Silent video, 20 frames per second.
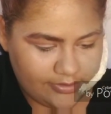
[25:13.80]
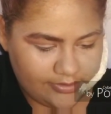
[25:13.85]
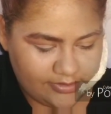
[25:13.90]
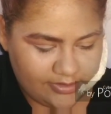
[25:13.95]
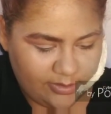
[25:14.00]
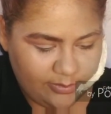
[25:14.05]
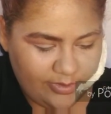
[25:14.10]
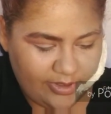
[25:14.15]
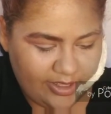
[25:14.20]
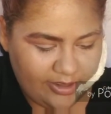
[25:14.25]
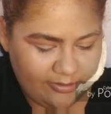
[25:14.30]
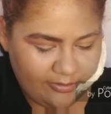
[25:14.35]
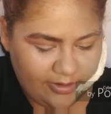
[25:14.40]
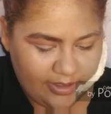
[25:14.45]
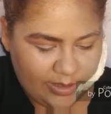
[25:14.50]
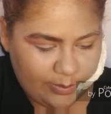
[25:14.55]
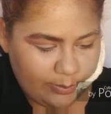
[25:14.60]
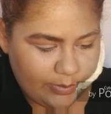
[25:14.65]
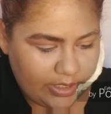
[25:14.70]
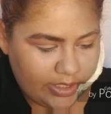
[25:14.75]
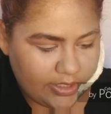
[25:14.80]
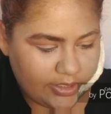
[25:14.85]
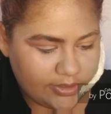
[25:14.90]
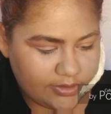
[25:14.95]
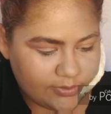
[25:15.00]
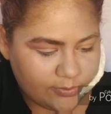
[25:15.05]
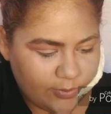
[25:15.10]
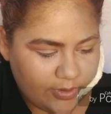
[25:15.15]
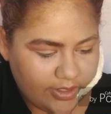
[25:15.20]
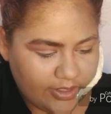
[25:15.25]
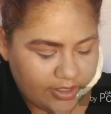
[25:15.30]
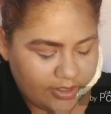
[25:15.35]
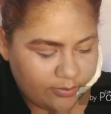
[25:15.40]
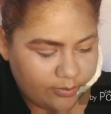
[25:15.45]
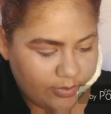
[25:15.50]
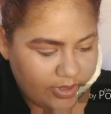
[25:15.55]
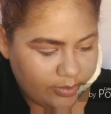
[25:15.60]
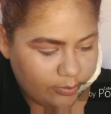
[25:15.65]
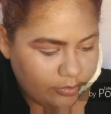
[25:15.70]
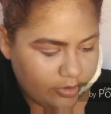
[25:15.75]
somehow it made its way up
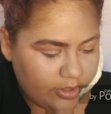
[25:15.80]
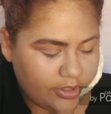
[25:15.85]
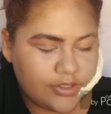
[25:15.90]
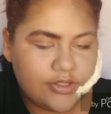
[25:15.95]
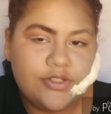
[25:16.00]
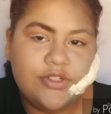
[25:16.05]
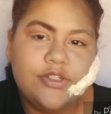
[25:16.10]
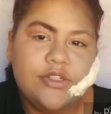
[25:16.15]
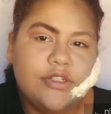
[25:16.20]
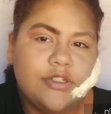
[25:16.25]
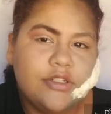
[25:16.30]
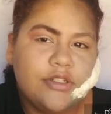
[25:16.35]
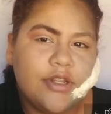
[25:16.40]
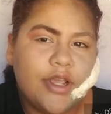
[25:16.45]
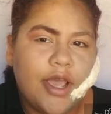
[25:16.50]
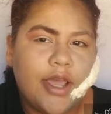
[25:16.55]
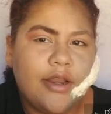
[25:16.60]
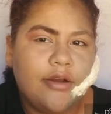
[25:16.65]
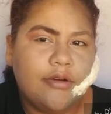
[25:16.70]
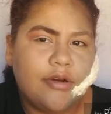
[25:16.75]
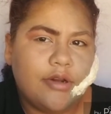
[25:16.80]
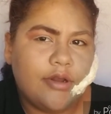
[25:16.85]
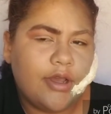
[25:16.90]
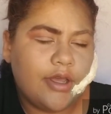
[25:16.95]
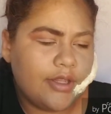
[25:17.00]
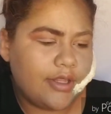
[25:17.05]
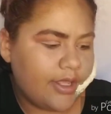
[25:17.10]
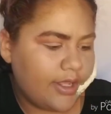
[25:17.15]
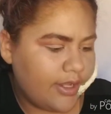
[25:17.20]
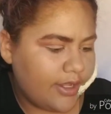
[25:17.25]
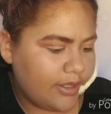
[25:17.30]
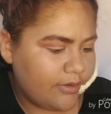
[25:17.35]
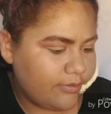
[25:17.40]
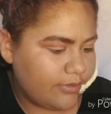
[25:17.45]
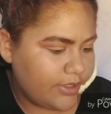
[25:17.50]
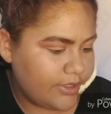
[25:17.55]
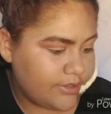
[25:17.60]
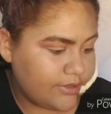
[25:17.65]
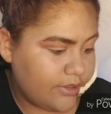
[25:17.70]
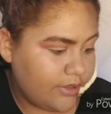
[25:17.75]
my brush. I don't know how that
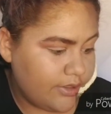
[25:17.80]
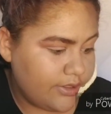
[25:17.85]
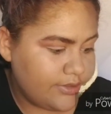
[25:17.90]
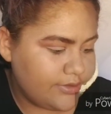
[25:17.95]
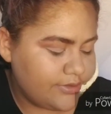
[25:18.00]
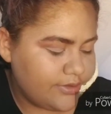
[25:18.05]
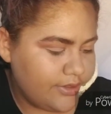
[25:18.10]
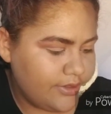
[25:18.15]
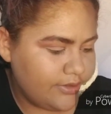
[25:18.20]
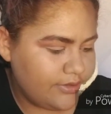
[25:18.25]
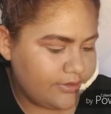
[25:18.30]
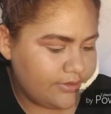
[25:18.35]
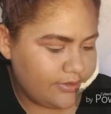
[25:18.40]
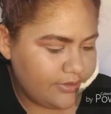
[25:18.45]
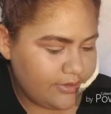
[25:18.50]
happened, honestly.